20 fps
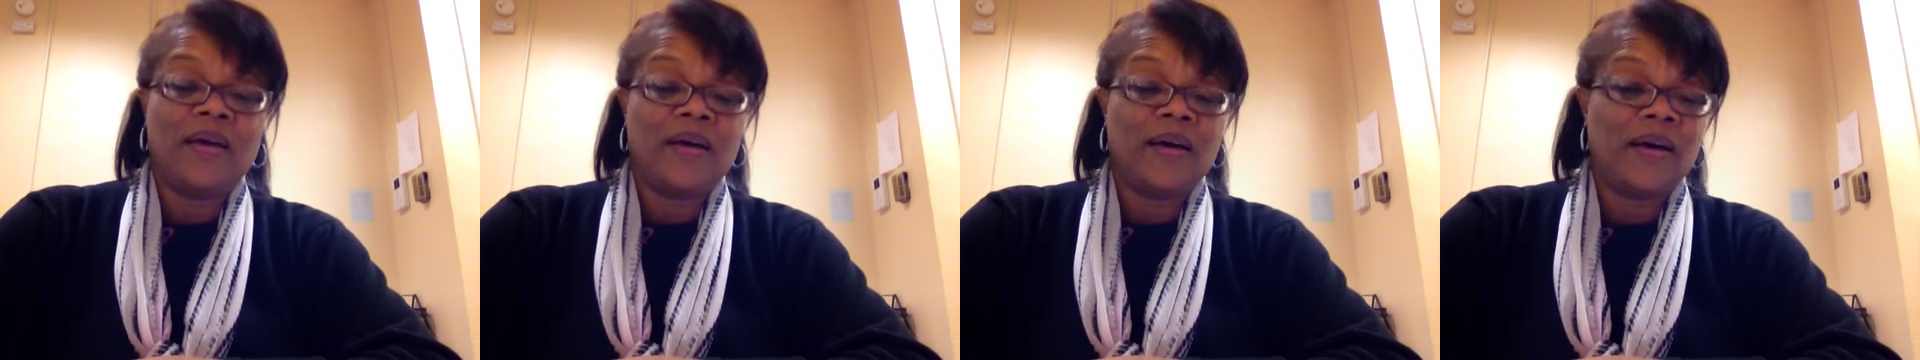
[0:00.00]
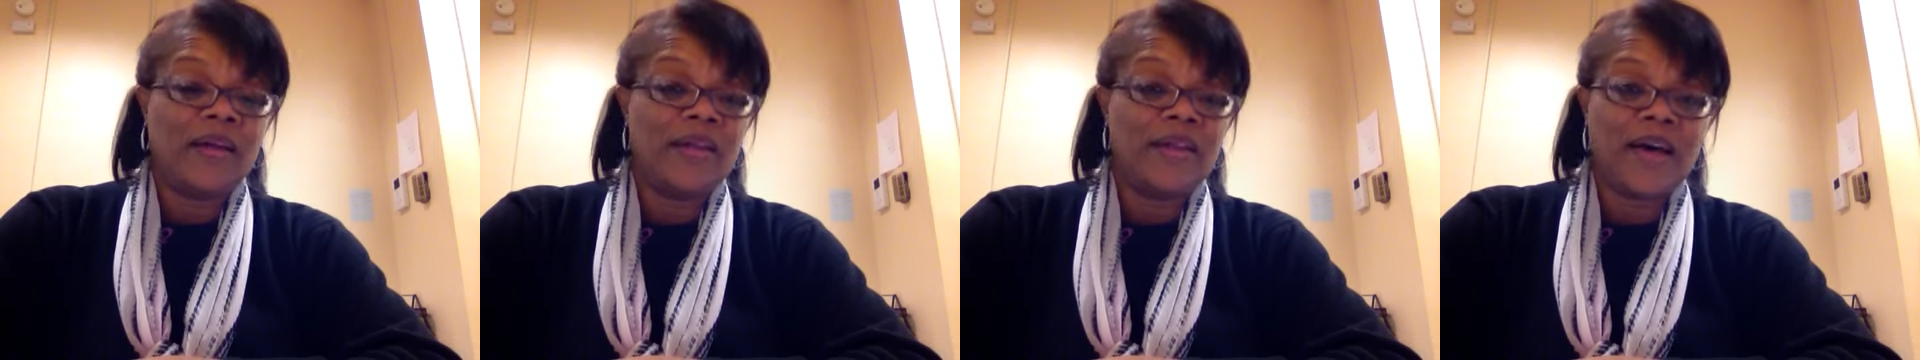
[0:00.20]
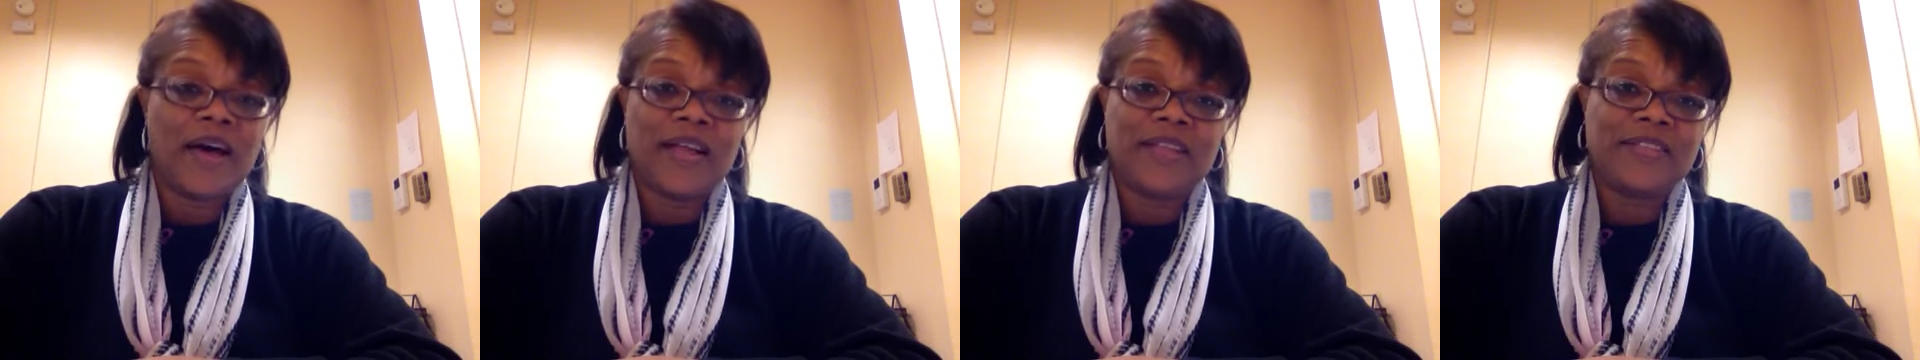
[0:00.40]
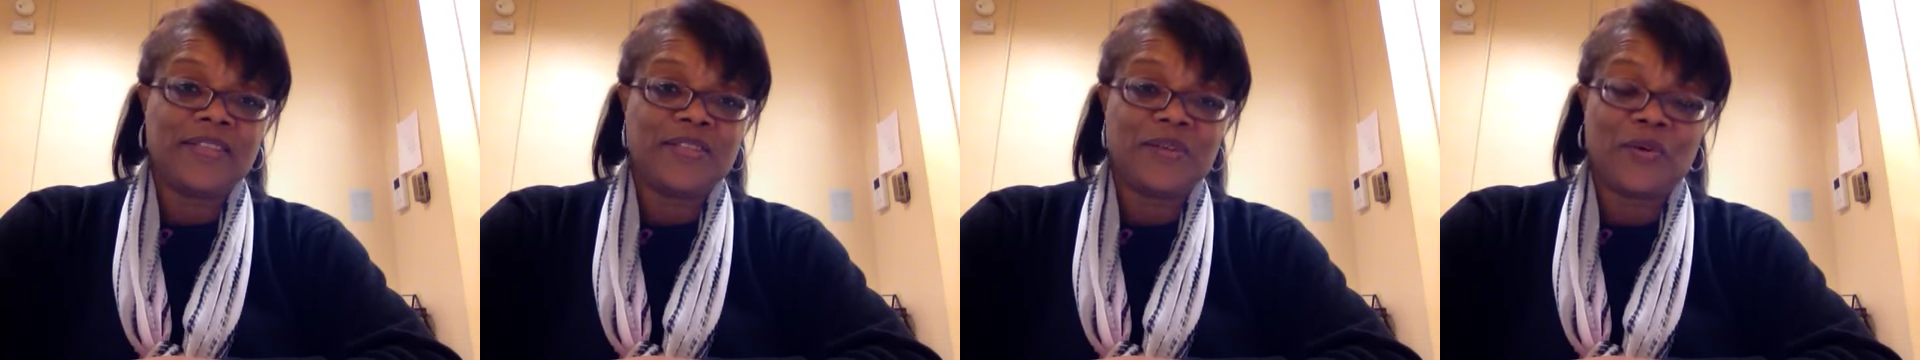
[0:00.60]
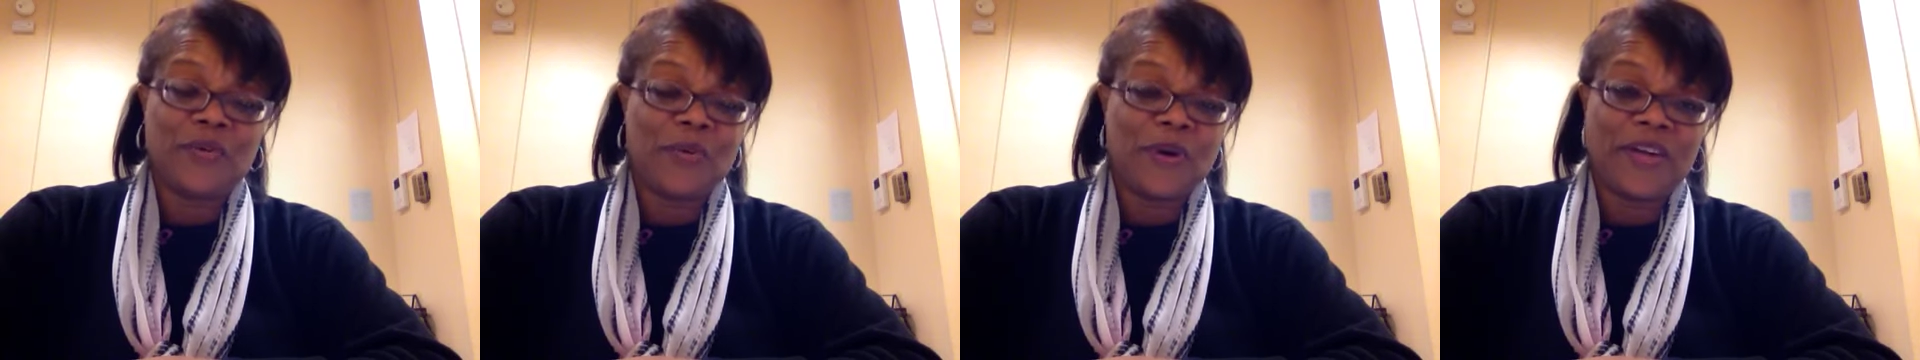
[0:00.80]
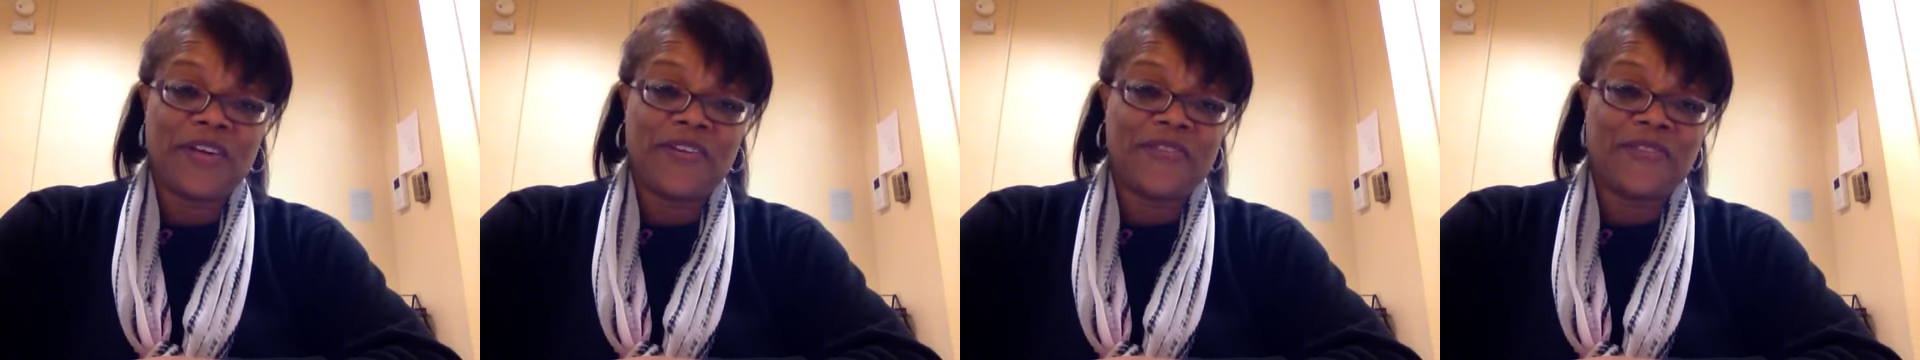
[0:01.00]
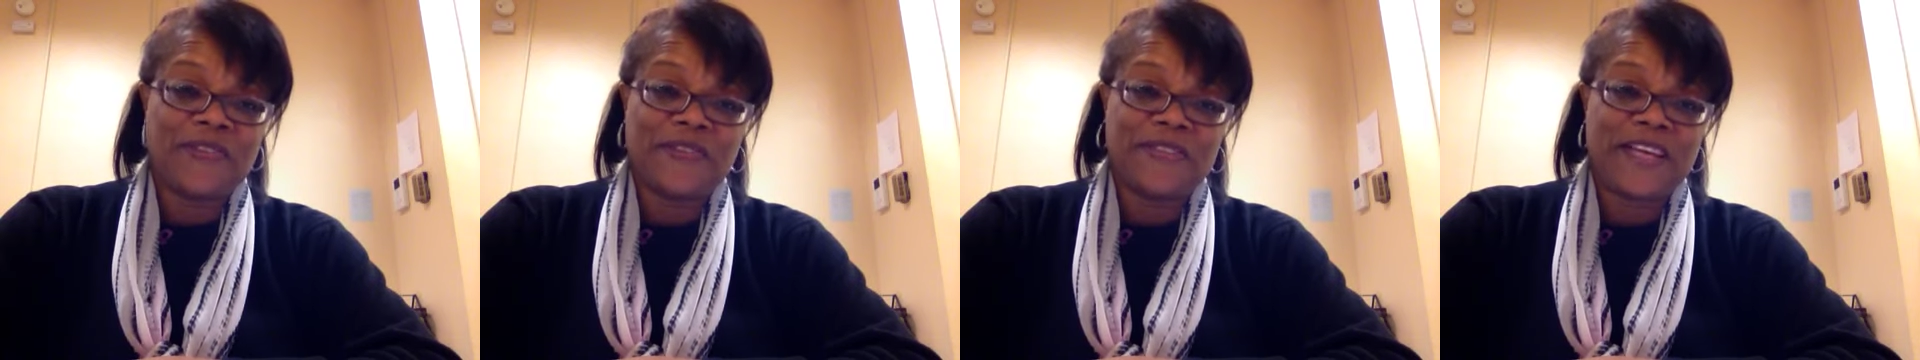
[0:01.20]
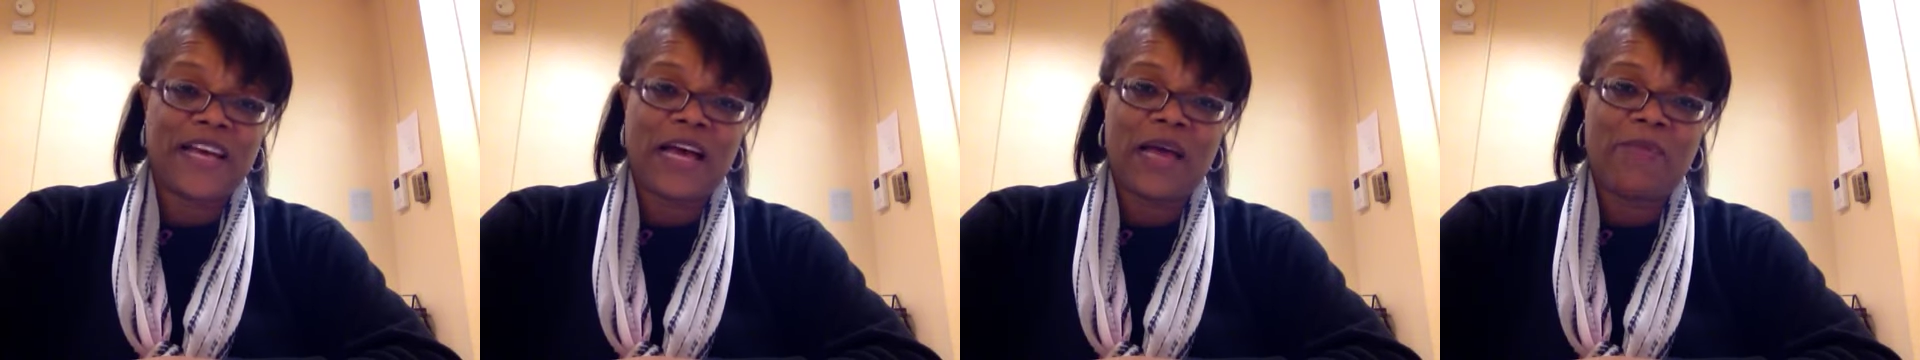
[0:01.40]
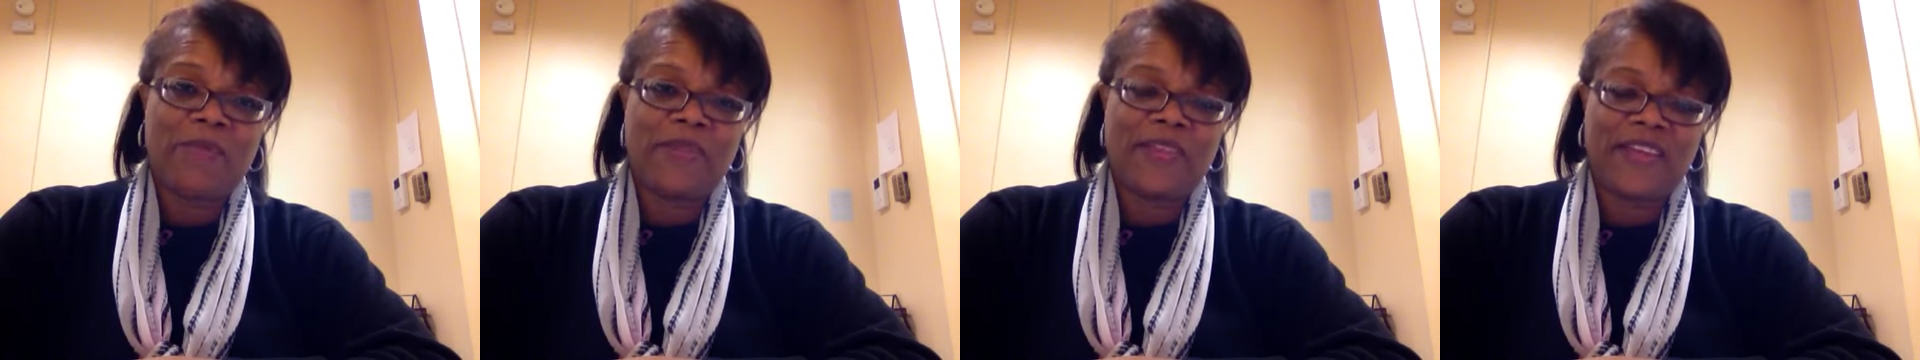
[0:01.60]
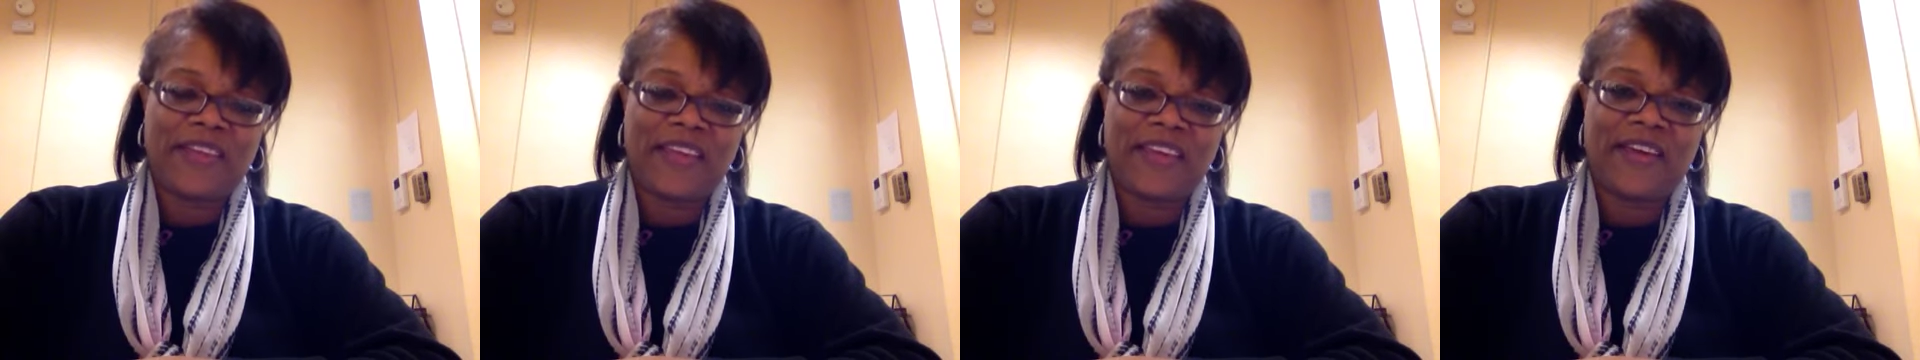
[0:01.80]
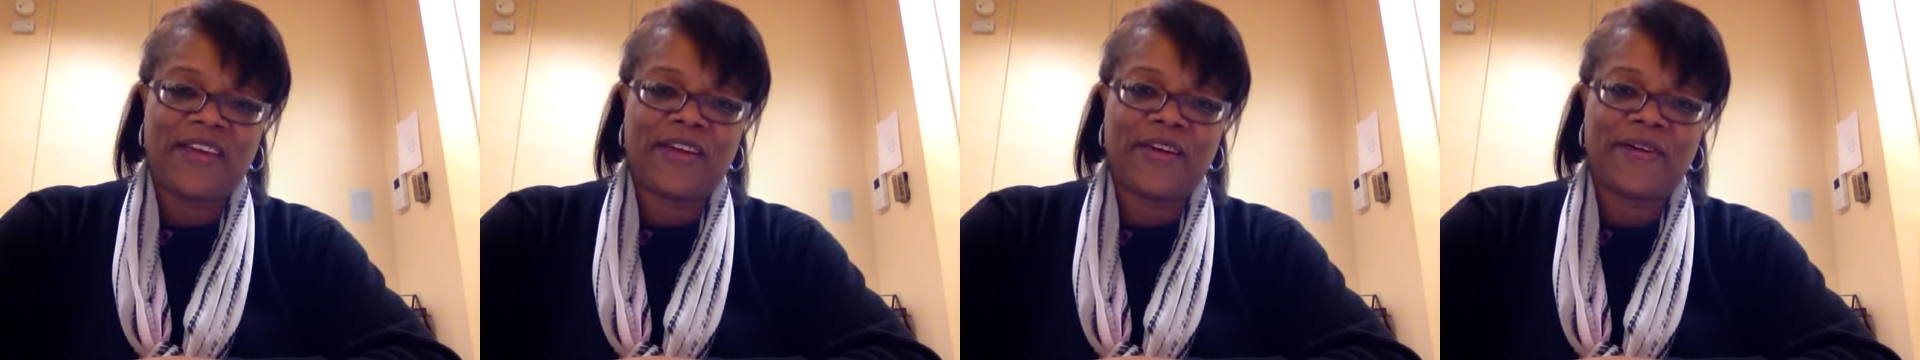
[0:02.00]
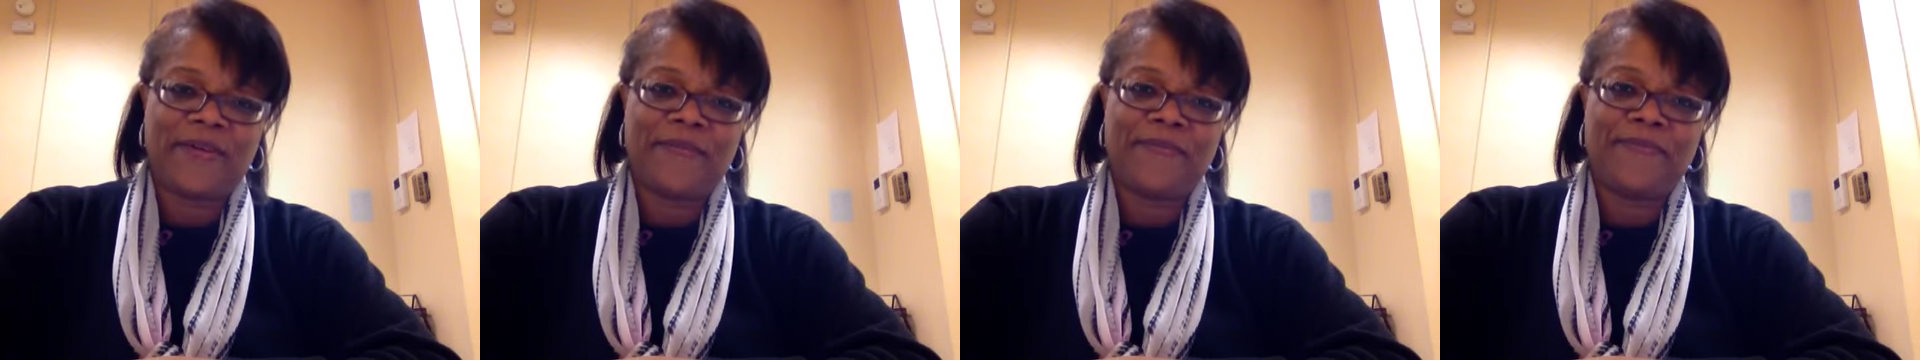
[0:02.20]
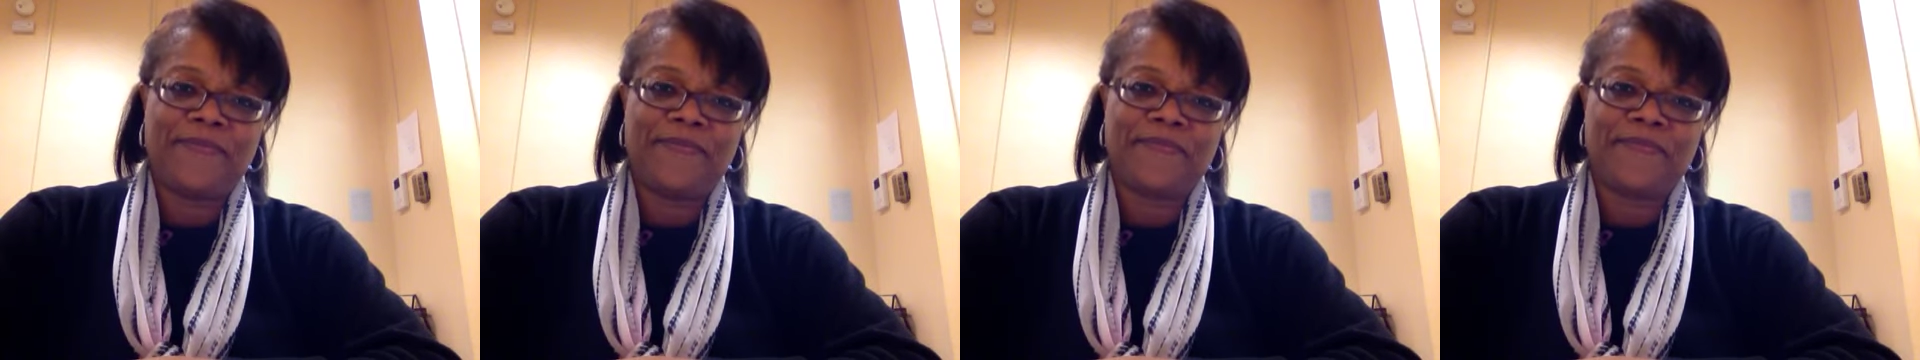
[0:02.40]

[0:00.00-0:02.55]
a not so wonderful time of the year,